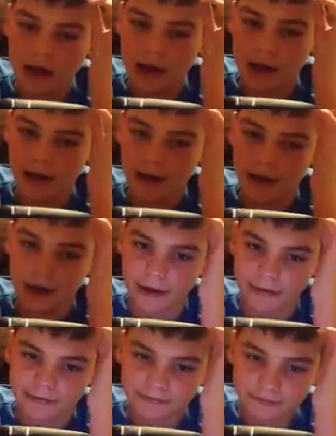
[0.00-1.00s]

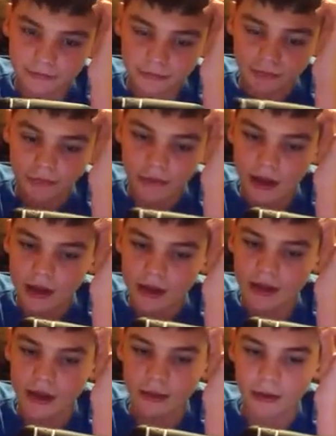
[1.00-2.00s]
And
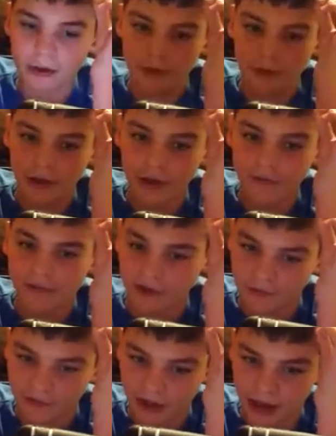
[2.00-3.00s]
they were really
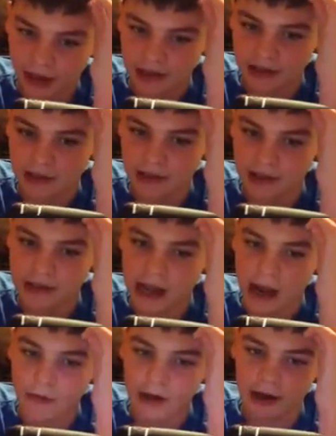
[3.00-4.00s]
fun vacations.
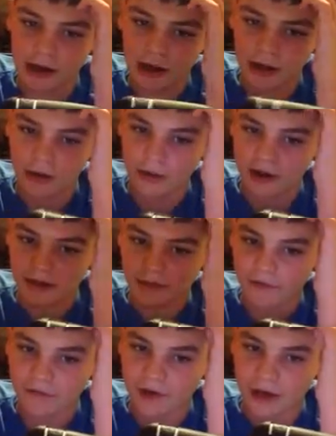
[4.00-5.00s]
I went on it with
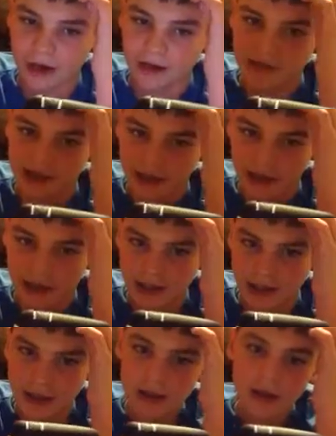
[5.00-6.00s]
my friend
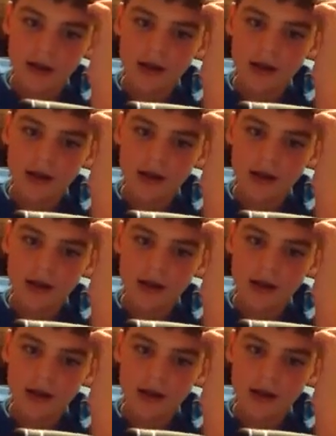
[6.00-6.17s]
Dylan,